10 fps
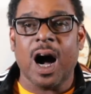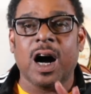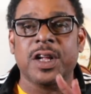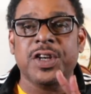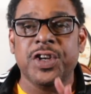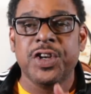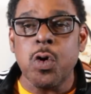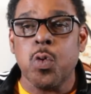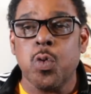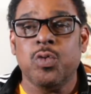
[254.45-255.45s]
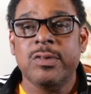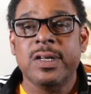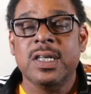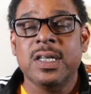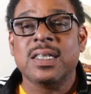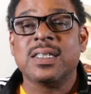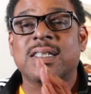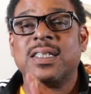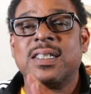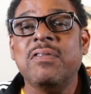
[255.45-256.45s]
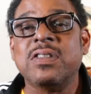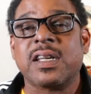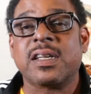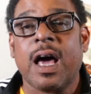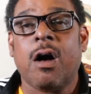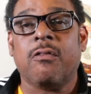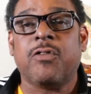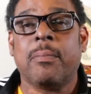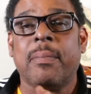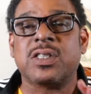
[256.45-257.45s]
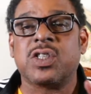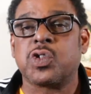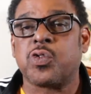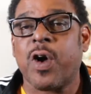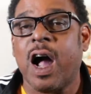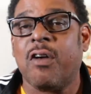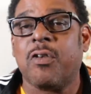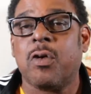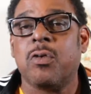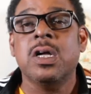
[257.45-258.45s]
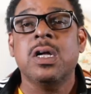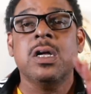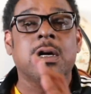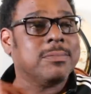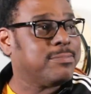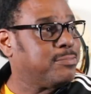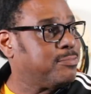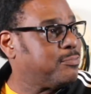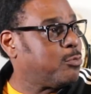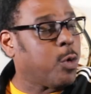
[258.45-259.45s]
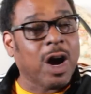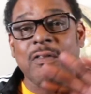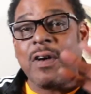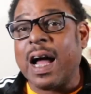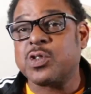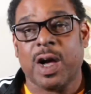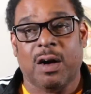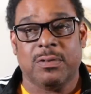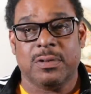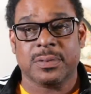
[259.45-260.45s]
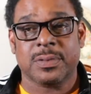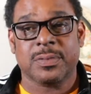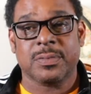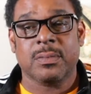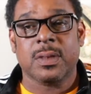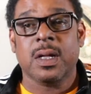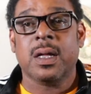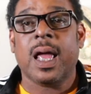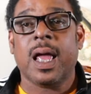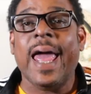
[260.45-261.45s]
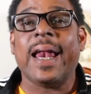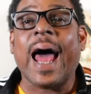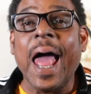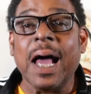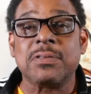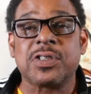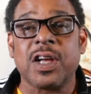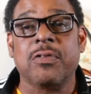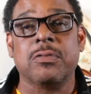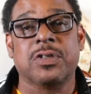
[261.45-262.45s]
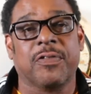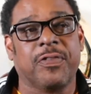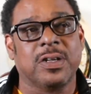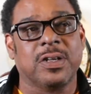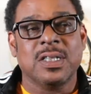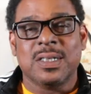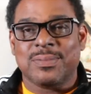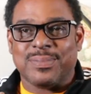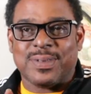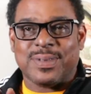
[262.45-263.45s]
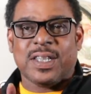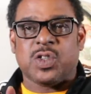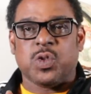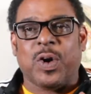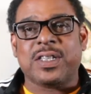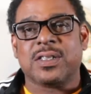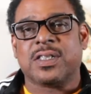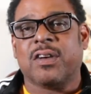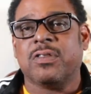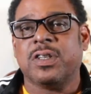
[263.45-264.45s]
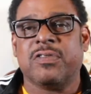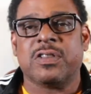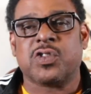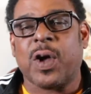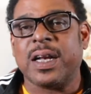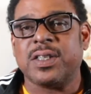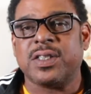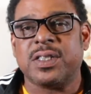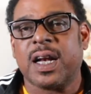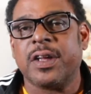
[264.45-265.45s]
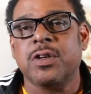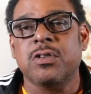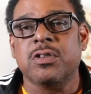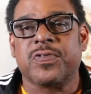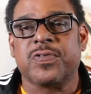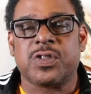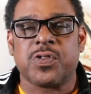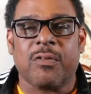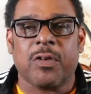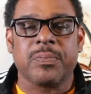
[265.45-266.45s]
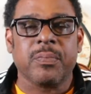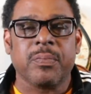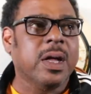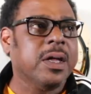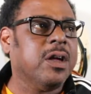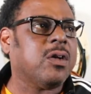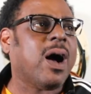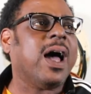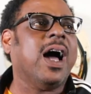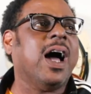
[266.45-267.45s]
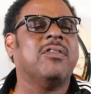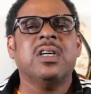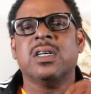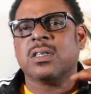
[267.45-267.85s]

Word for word: a new savings account for my travel, wherever I travel. And I have several different situations, several different strategies that I use for travel. You know, I have